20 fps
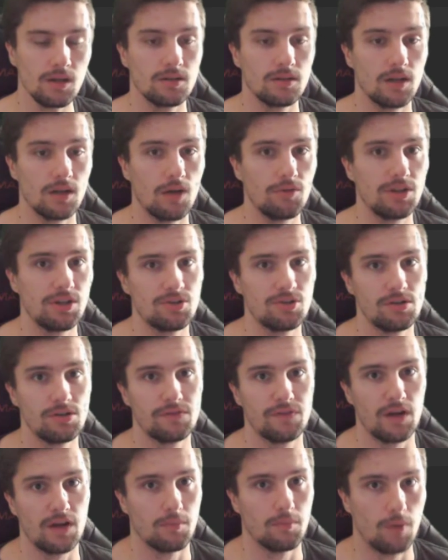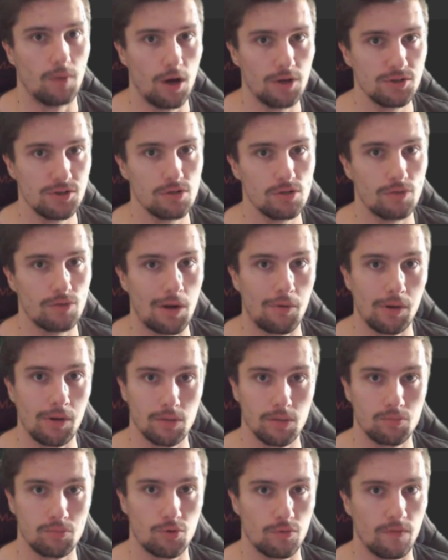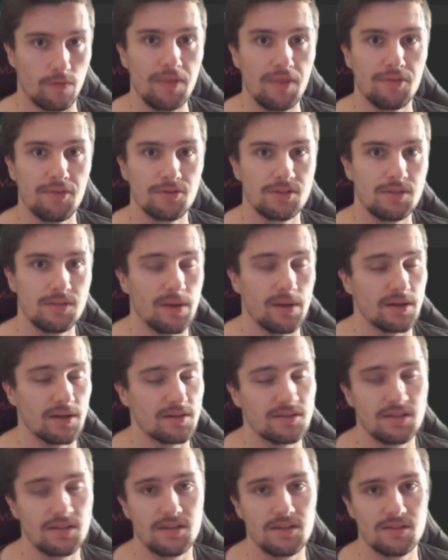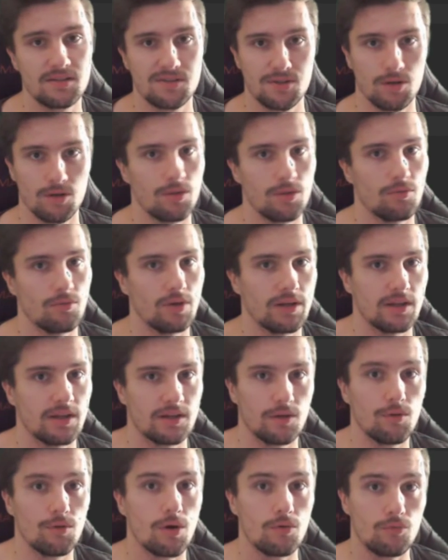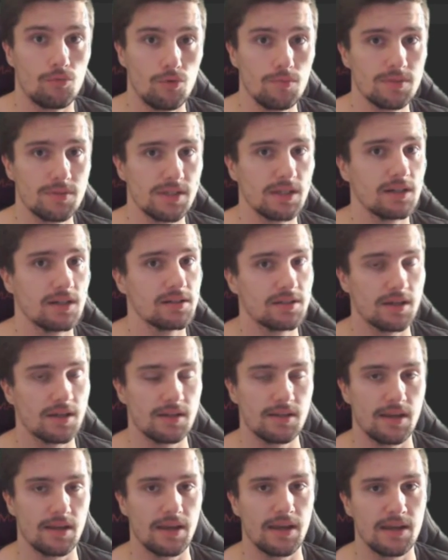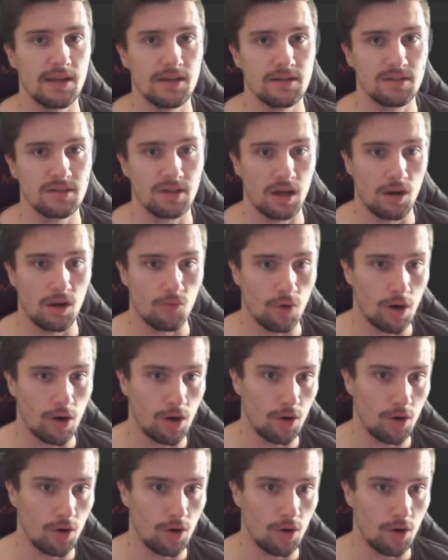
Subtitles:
Now we need to define a module where we will provide those dependencies. So on the one hand, our room singleton and our